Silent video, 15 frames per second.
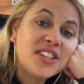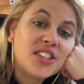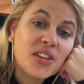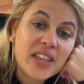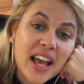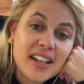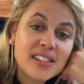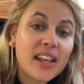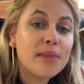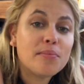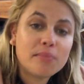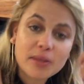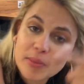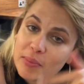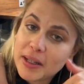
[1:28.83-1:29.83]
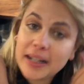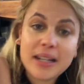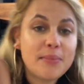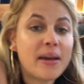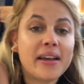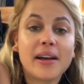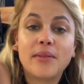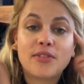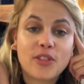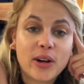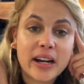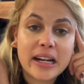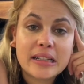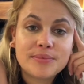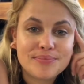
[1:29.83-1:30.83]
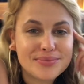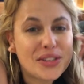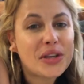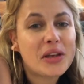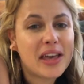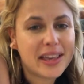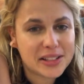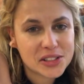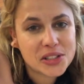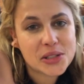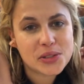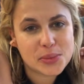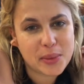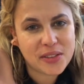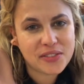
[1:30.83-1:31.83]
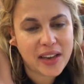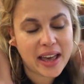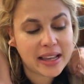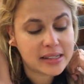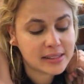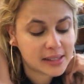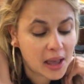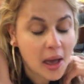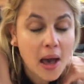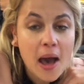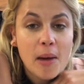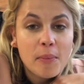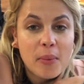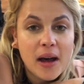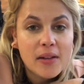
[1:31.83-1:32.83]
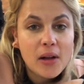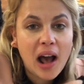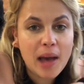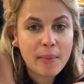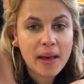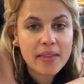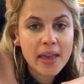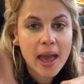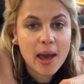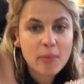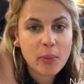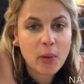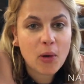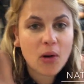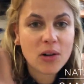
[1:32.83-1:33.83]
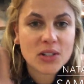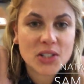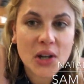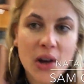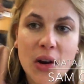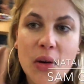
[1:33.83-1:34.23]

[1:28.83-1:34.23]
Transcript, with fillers: So, yes, I'm completely makeup free. Excuse my face. But I'm at the airport